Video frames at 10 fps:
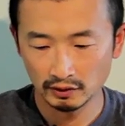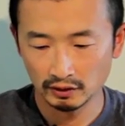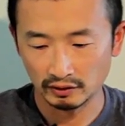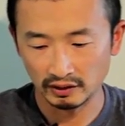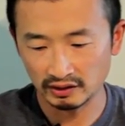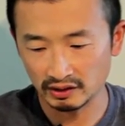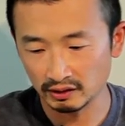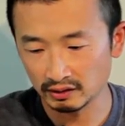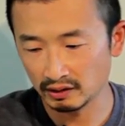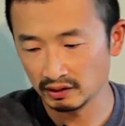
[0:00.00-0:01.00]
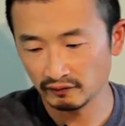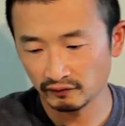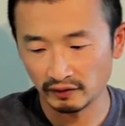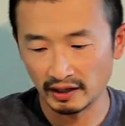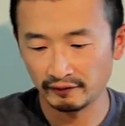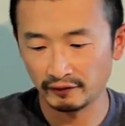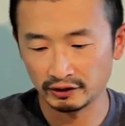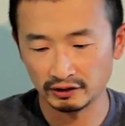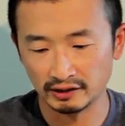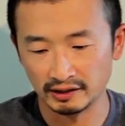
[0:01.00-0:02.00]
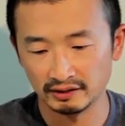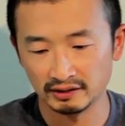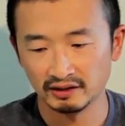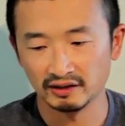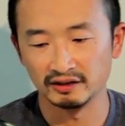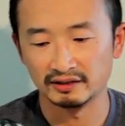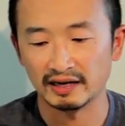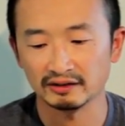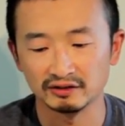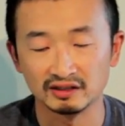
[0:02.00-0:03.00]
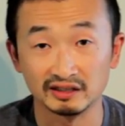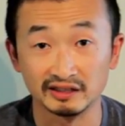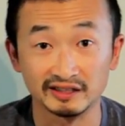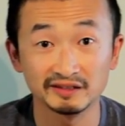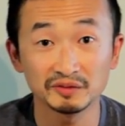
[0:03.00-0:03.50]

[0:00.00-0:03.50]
So you can see this fly fishing line is actually clear.